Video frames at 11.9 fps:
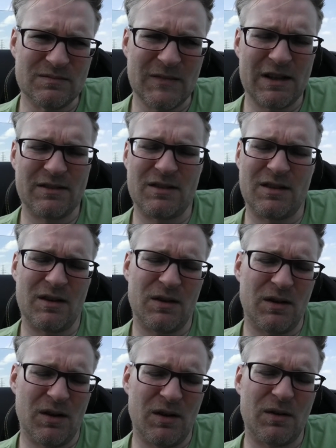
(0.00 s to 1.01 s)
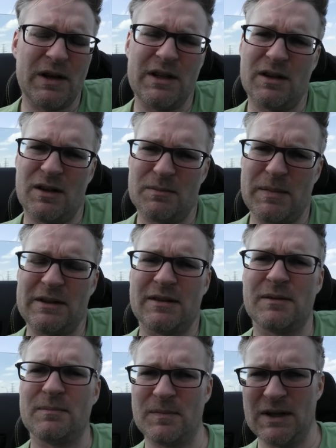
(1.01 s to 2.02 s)
That's already a lot
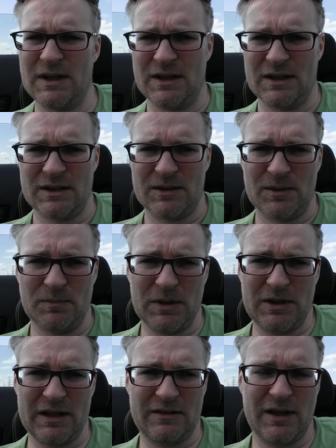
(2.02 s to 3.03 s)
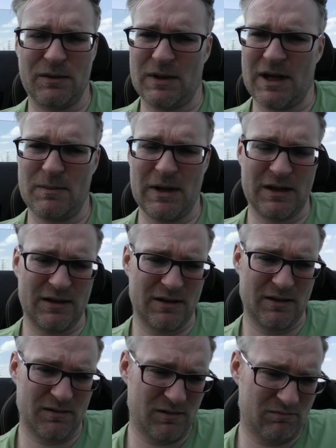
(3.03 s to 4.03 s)
better, but I think we can make it
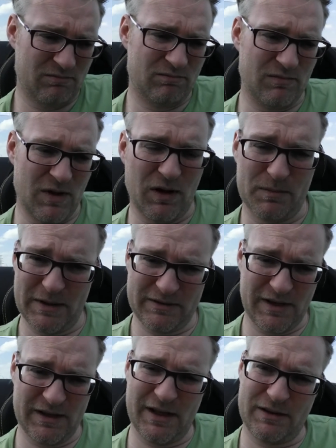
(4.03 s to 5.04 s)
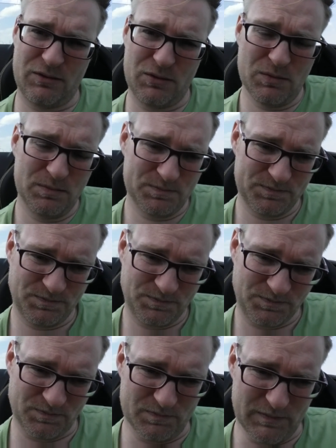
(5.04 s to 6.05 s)
a lot better than that too.
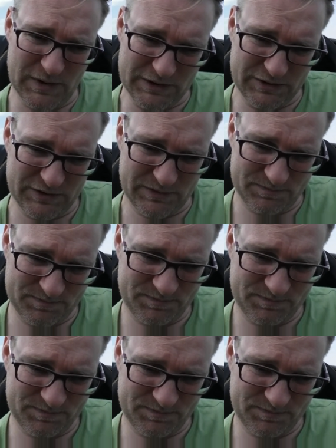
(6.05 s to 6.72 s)
But